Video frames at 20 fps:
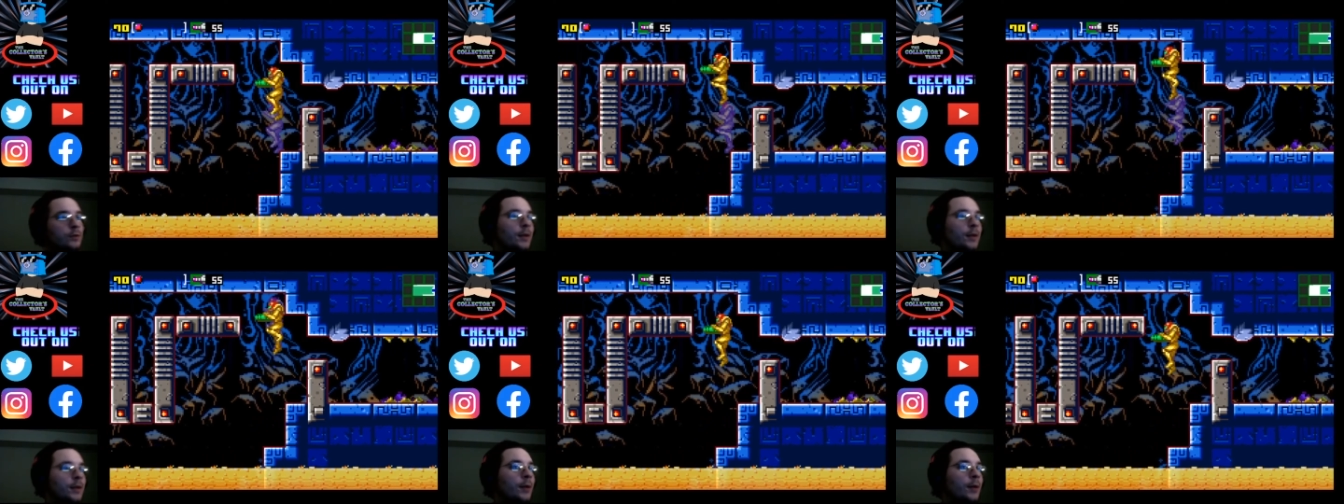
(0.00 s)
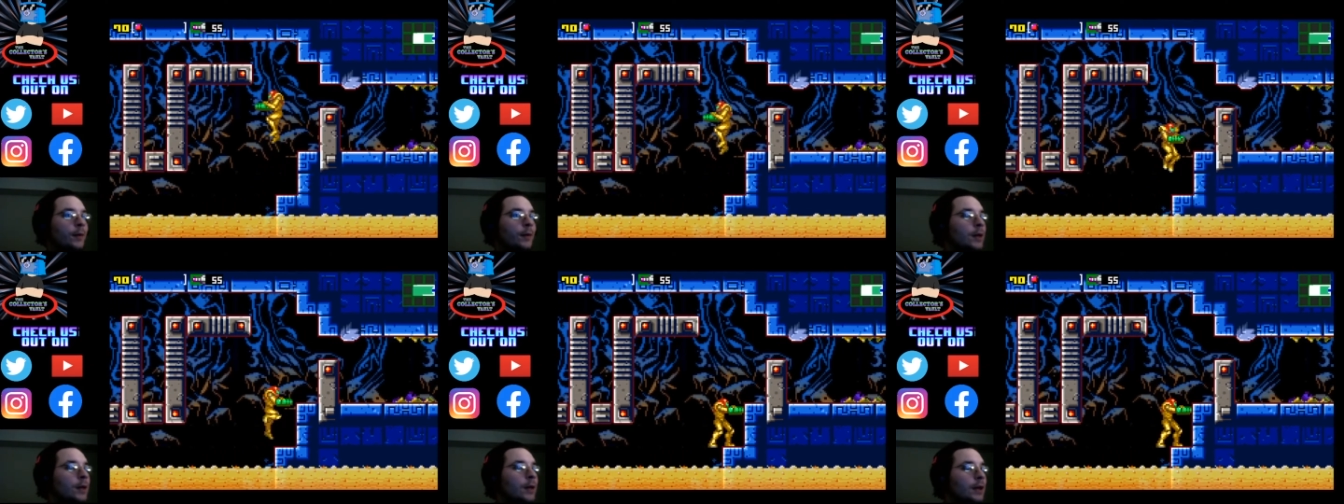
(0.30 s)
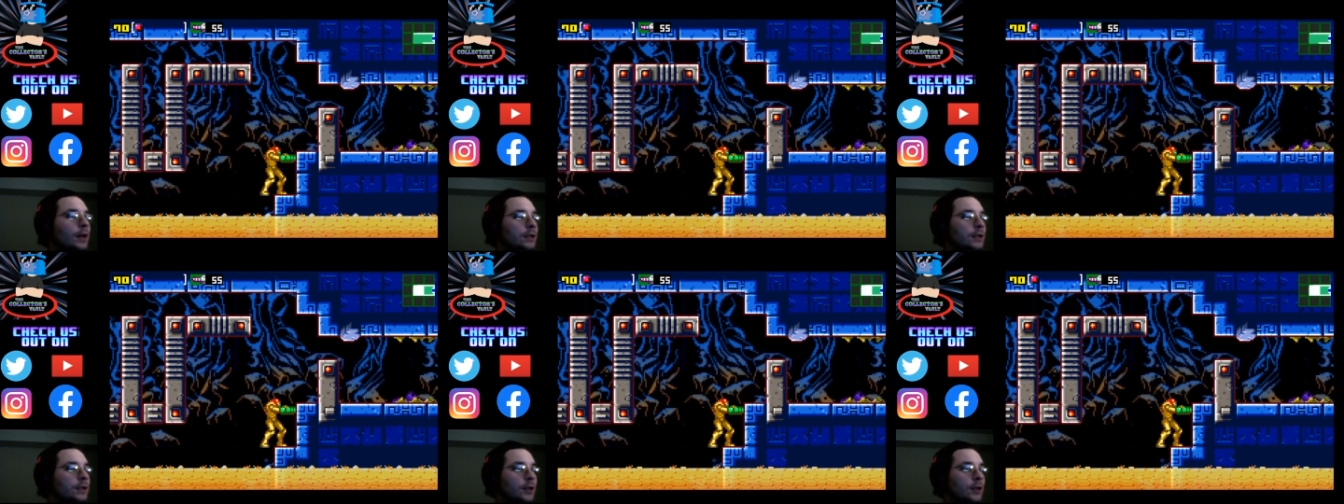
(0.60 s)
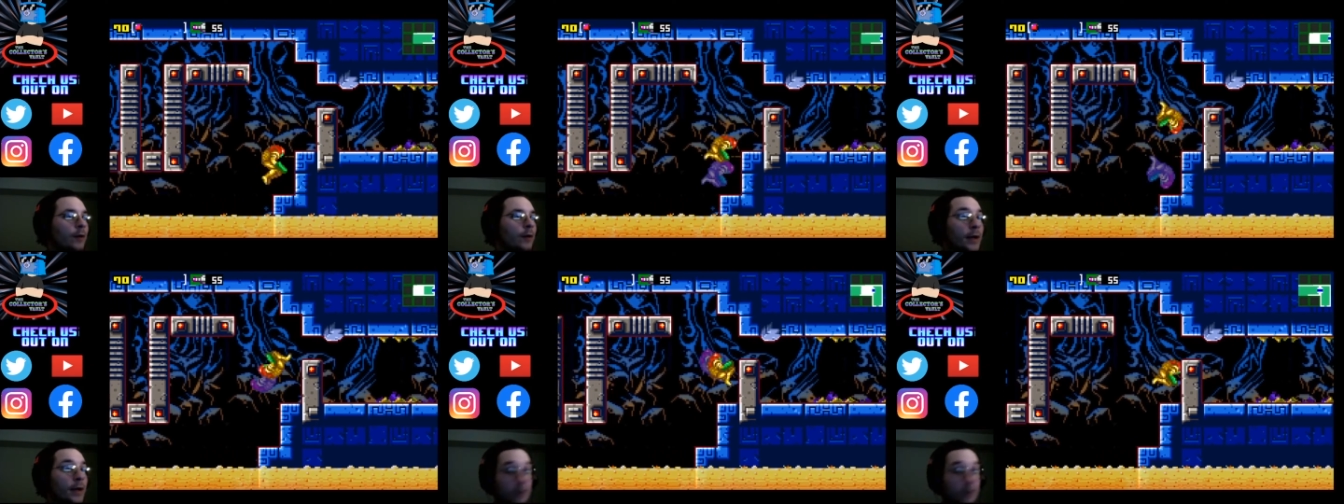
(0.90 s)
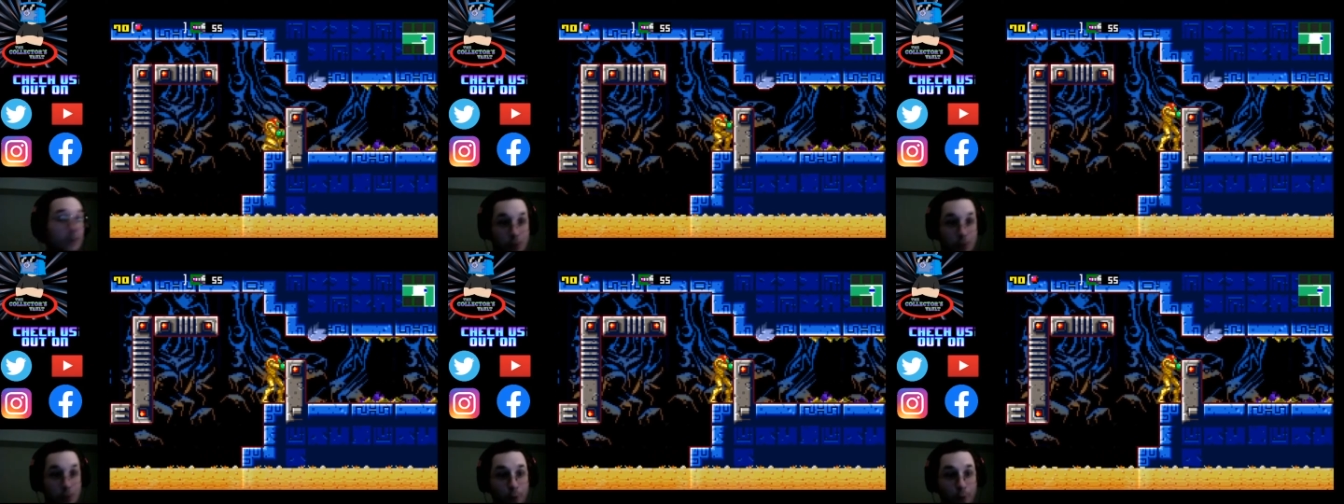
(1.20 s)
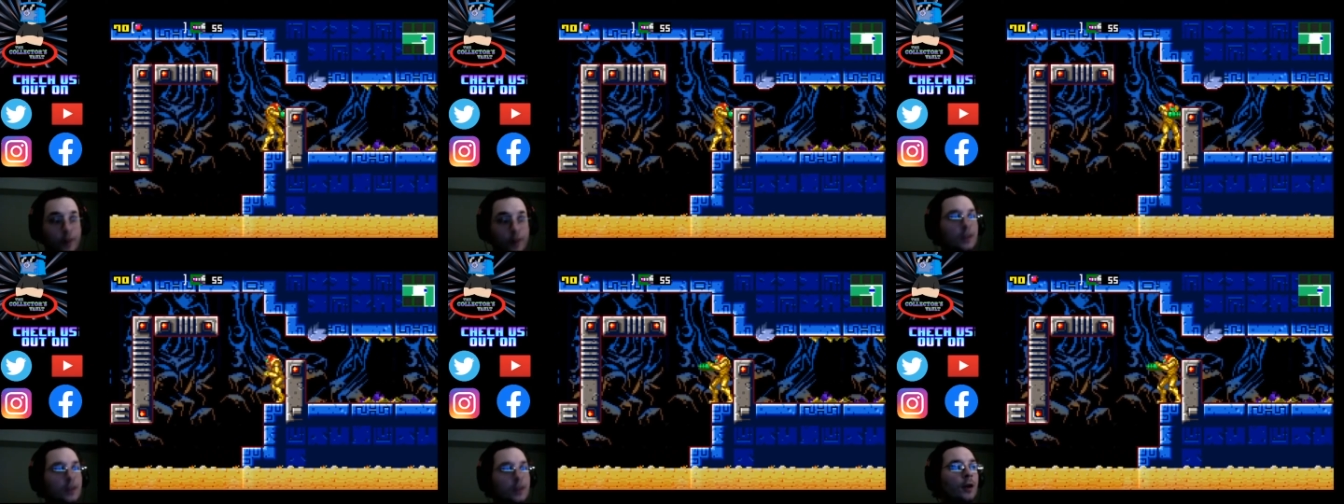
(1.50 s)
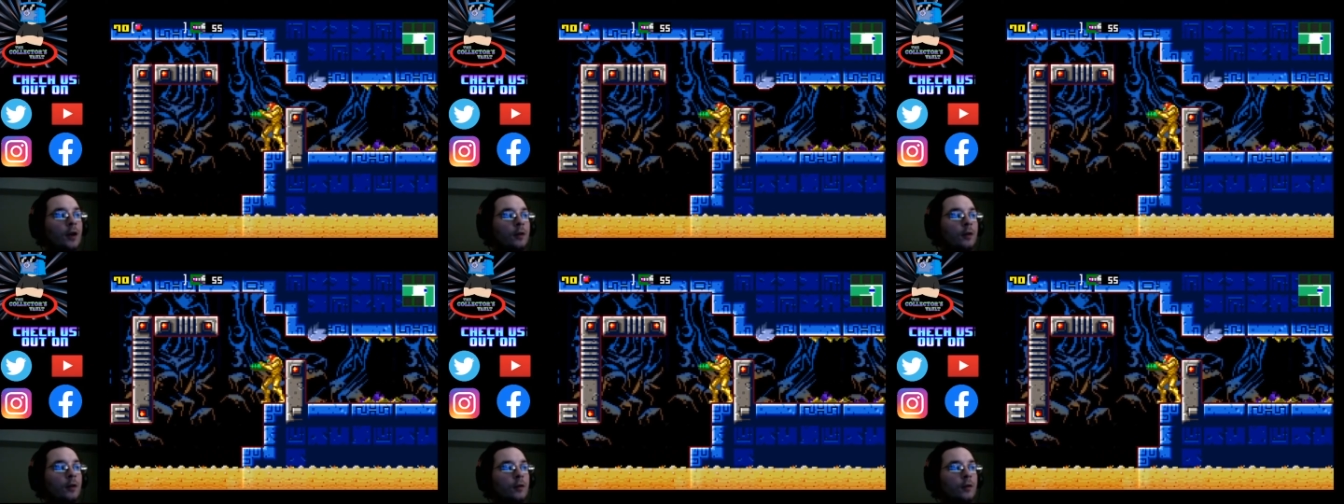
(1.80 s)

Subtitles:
But anyway, so as we saw right there,